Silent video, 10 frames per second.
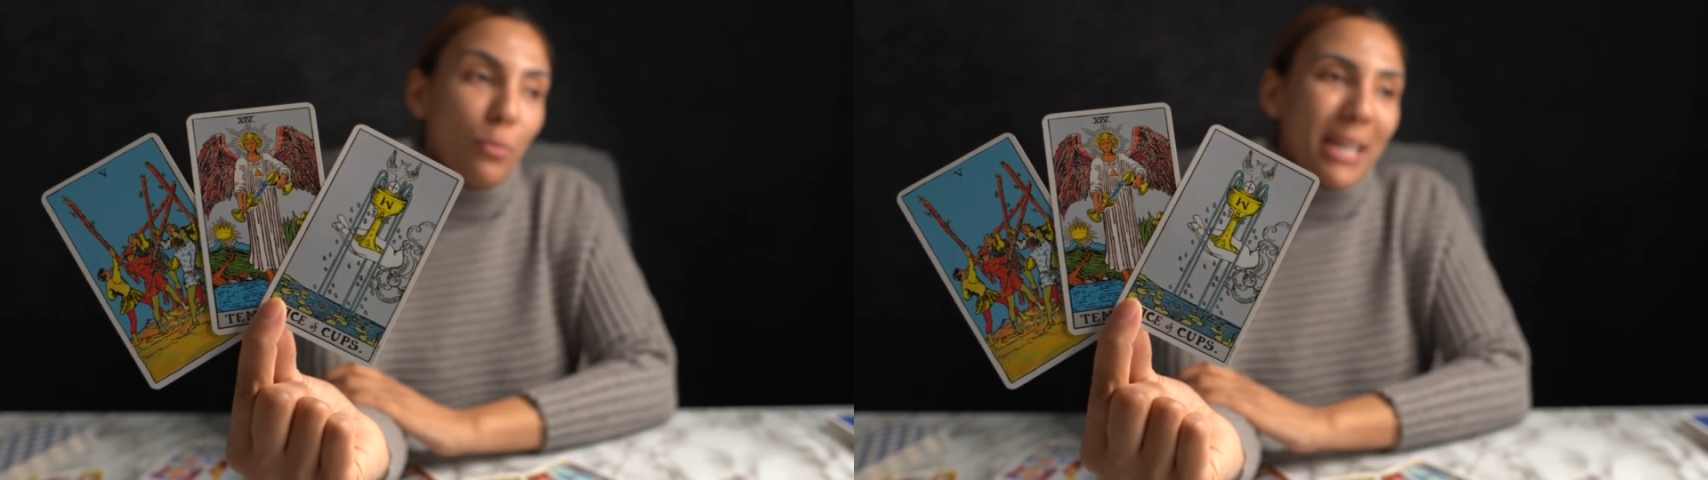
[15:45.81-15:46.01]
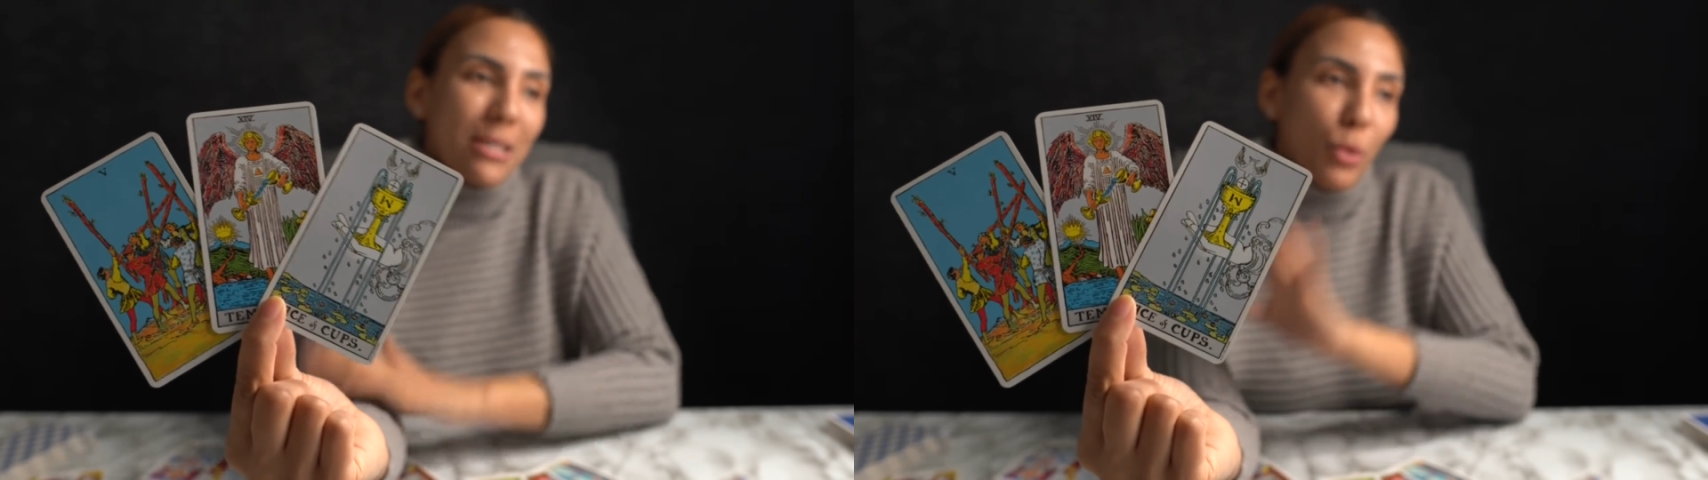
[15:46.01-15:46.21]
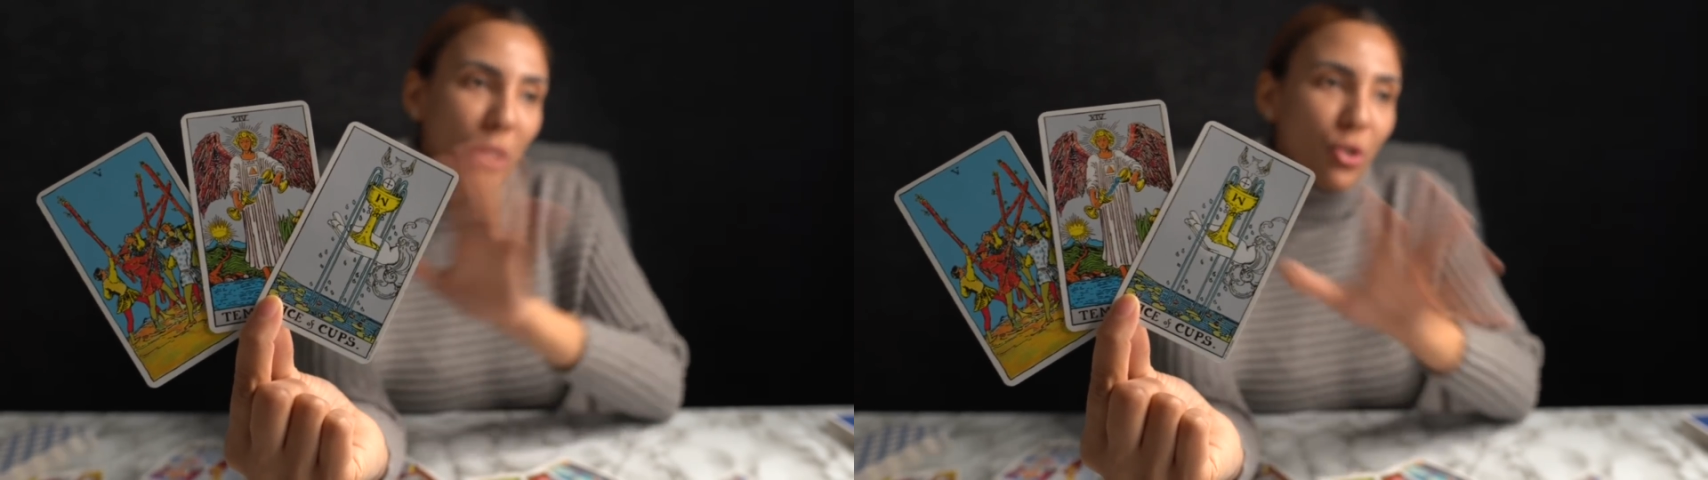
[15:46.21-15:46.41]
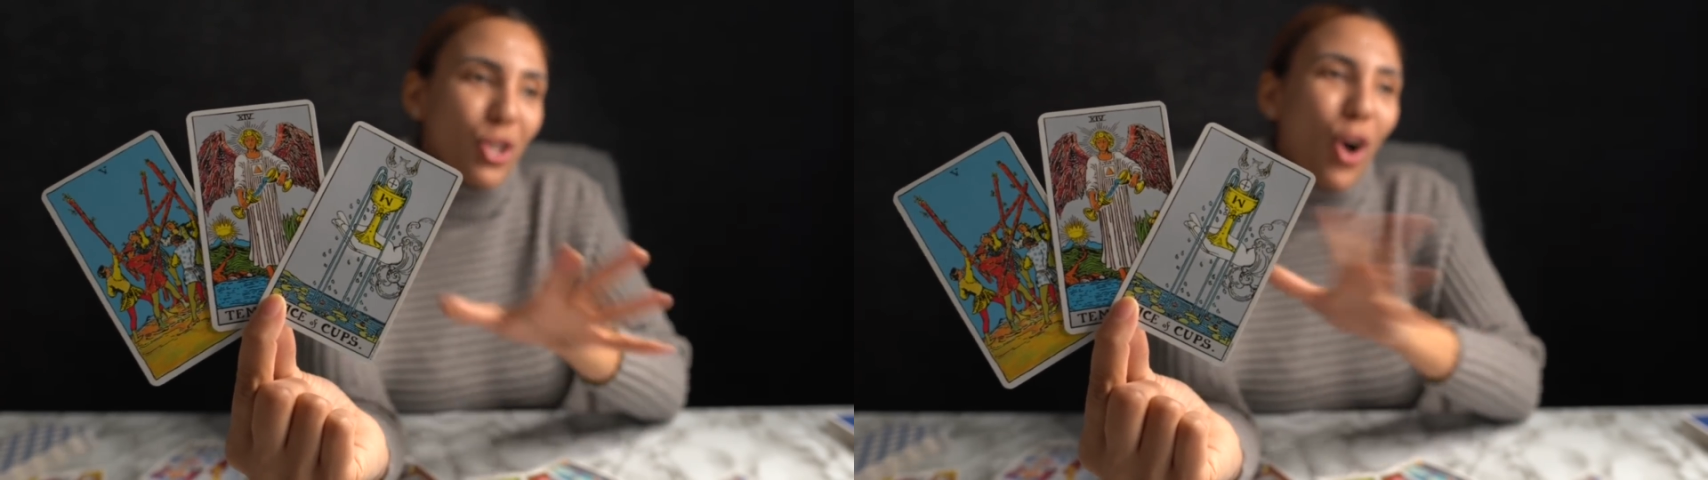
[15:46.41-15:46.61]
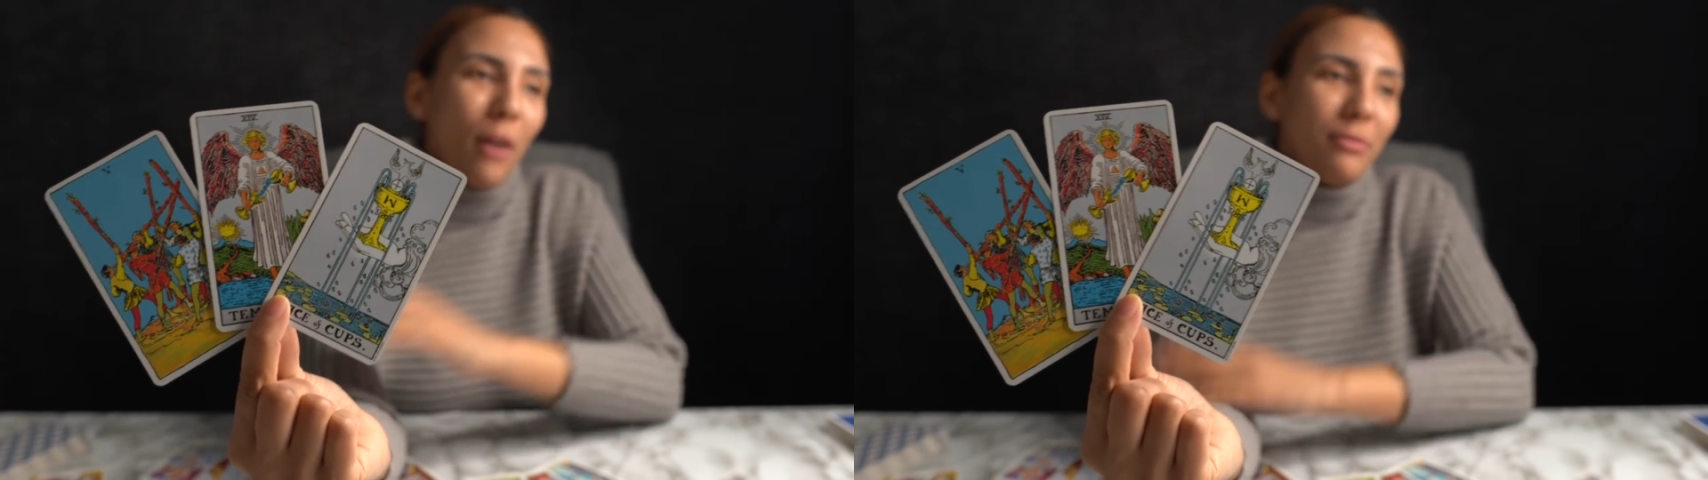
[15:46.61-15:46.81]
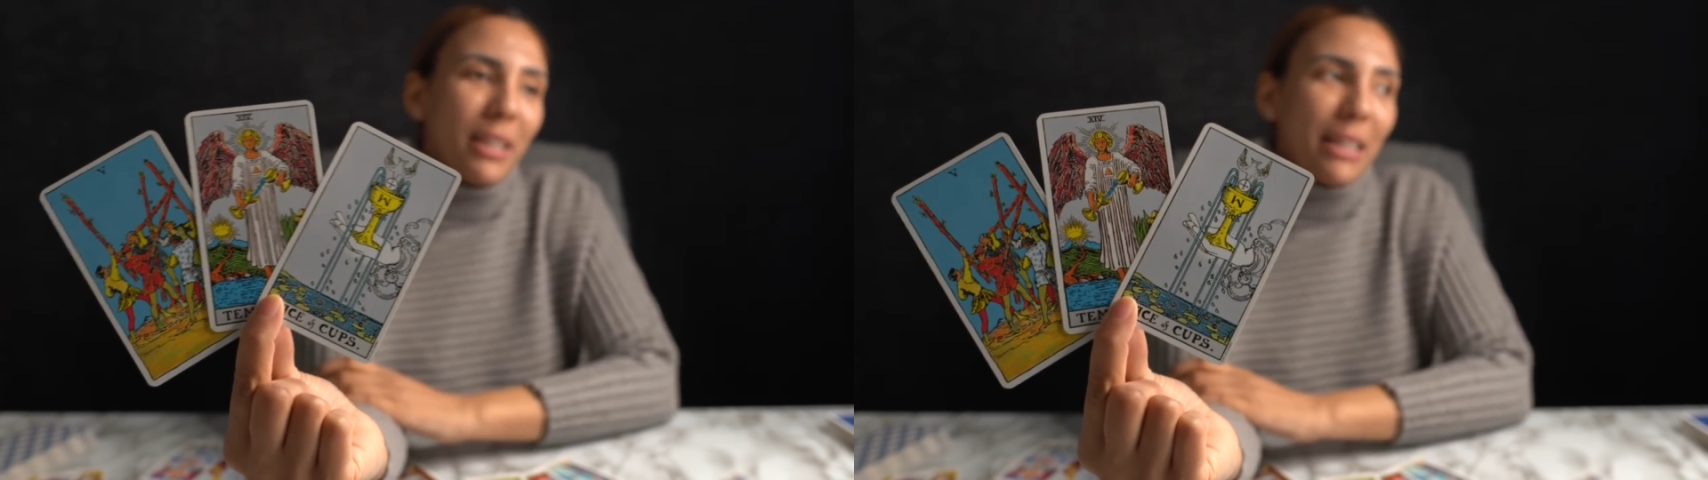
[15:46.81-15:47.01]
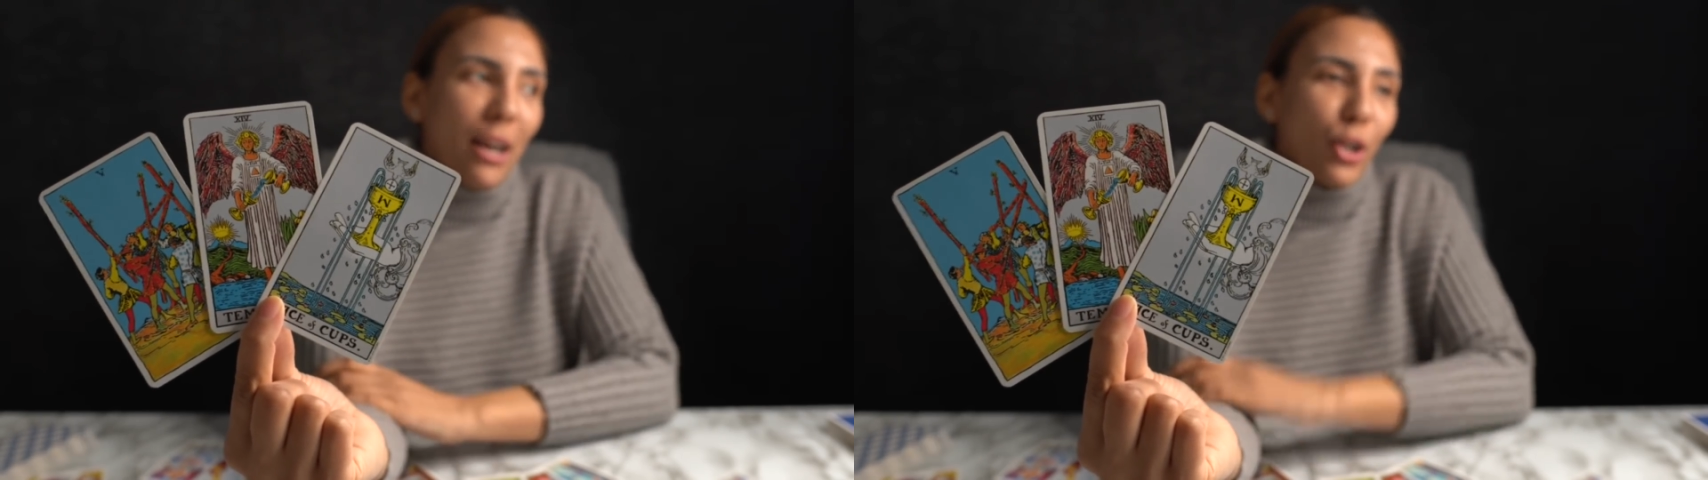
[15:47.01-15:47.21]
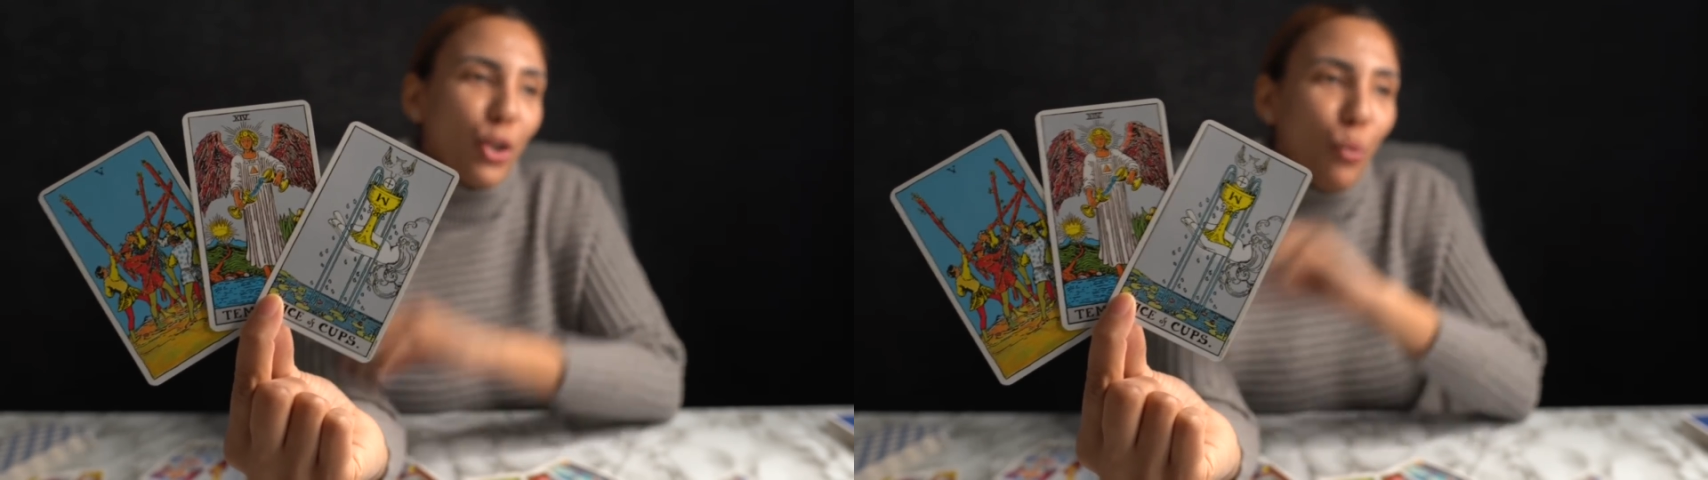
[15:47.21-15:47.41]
because when there's a conflict there,